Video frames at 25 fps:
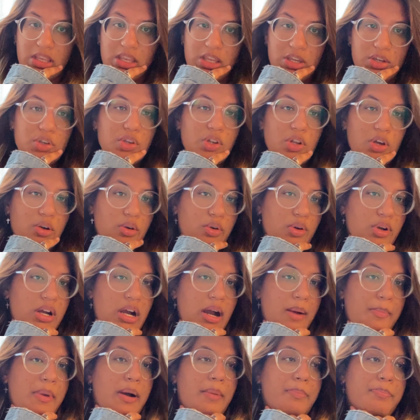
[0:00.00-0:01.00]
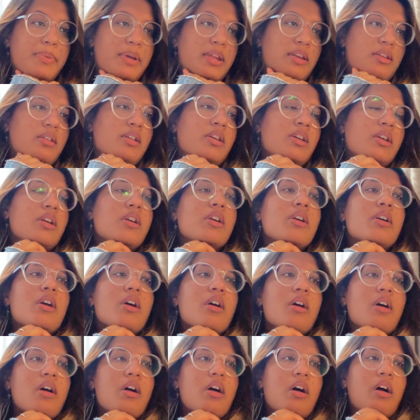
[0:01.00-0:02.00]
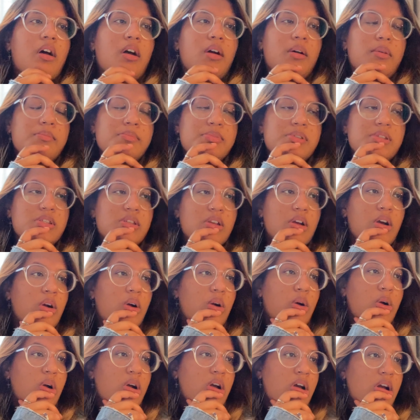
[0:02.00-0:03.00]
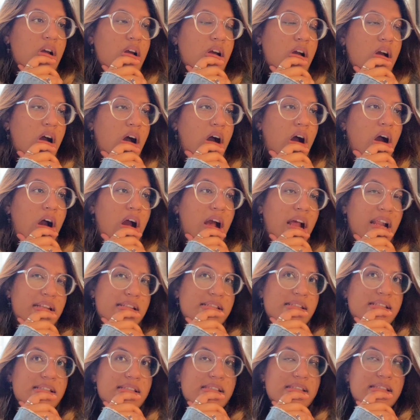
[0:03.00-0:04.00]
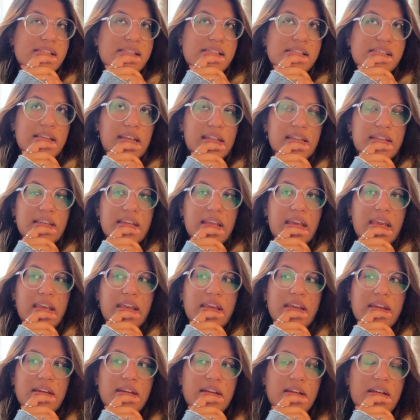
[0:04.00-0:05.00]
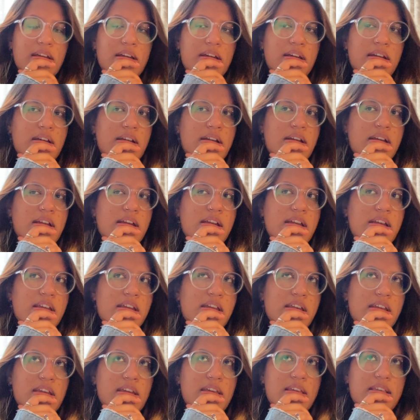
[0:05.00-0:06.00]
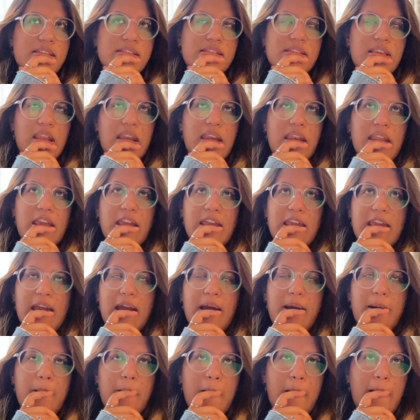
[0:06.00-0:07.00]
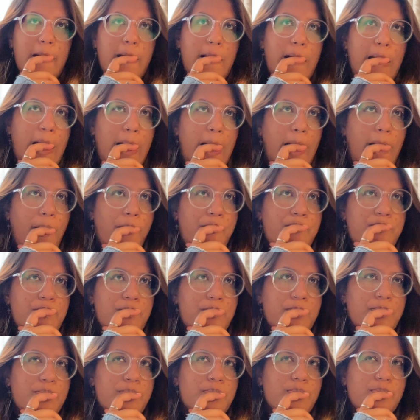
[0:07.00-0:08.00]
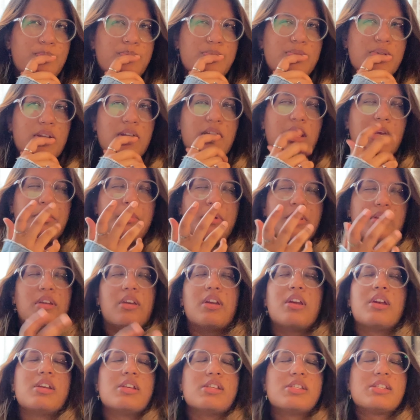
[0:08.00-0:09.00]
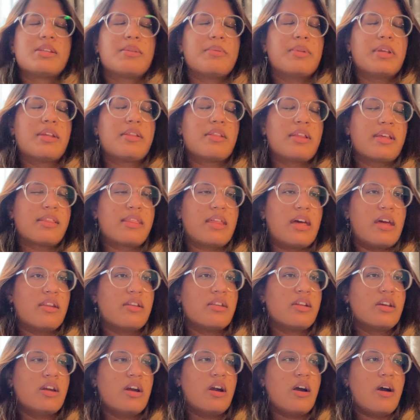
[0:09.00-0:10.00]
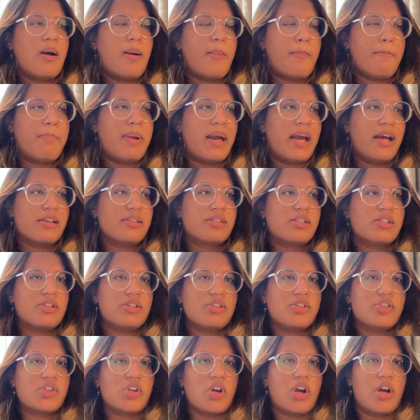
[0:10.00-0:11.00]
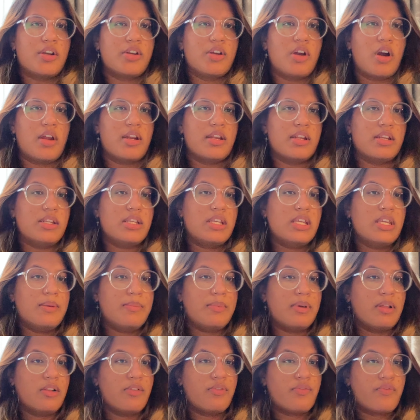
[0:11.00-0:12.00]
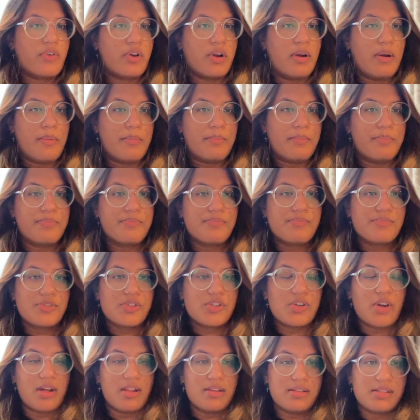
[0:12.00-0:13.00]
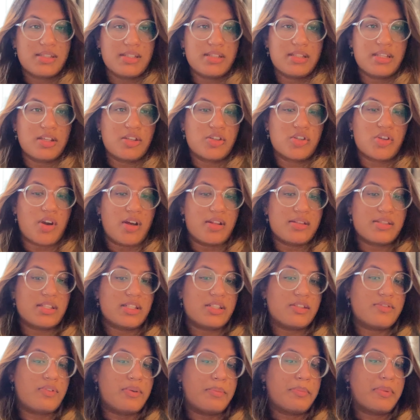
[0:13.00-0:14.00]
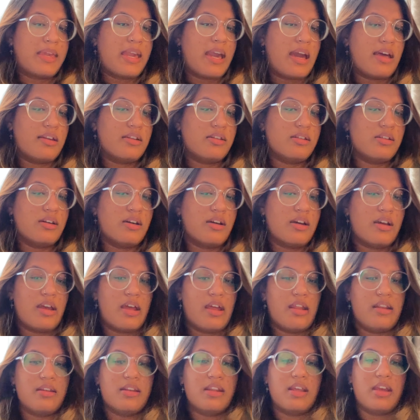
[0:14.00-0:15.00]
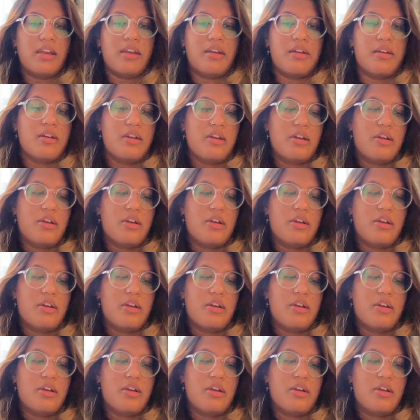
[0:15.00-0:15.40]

you know come up and um, so on Sunday Sunday, yeah, um, Sunday or Monday, something like that. Um, Pastor John got an email from Johnson and Johnson from Canada, and they